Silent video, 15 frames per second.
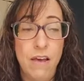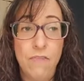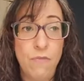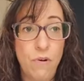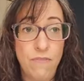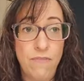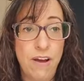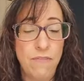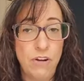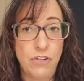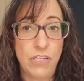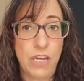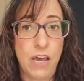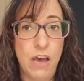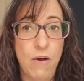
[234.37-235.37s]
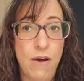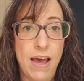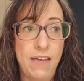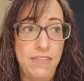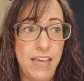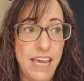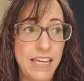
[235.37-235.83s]
Four or five years ago, I
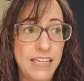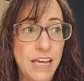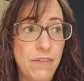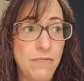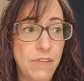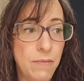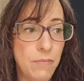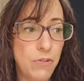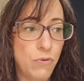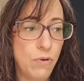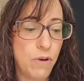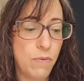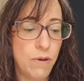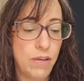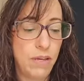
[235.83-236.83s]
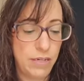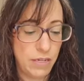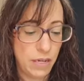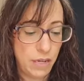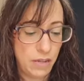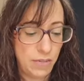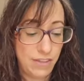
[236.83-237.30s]
had the anti-inflammatory one,
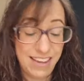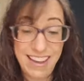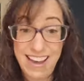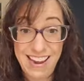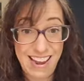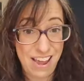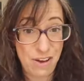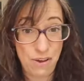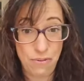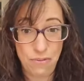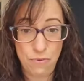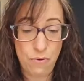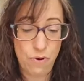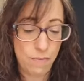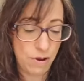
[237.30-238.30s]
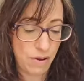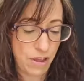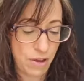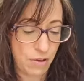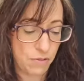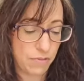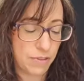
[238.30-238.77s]
the gut health, the hormone
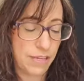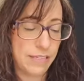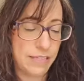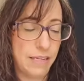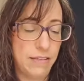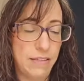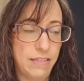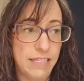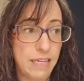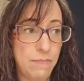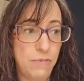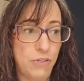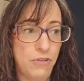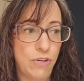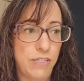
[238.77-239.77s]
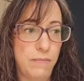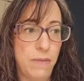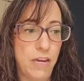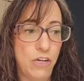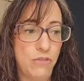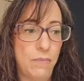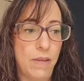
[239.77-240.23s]
health, and the sleep and stress
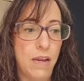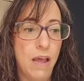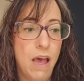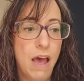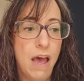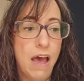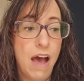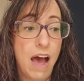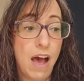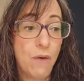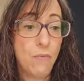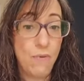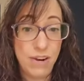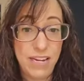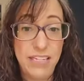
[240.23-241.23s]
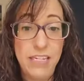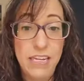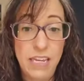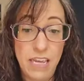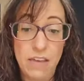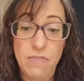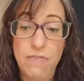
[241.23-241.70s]
management. I wanted to
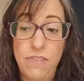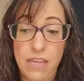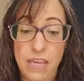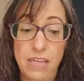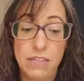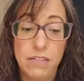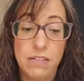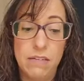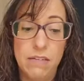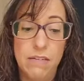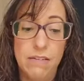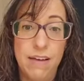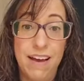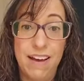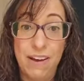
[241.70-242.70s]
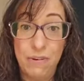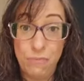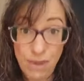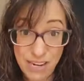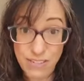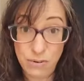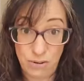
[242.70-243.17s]
give these uh,
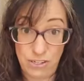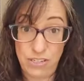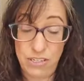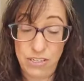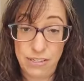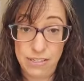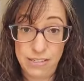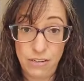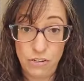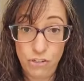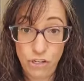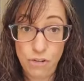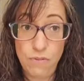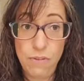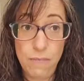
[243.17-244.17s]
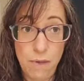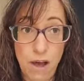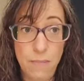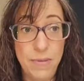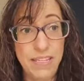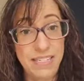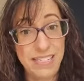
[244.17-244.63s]
resources to the
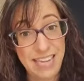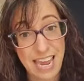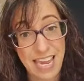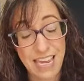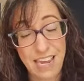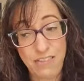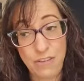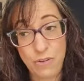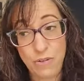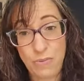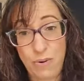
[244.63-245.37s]
mamas taking those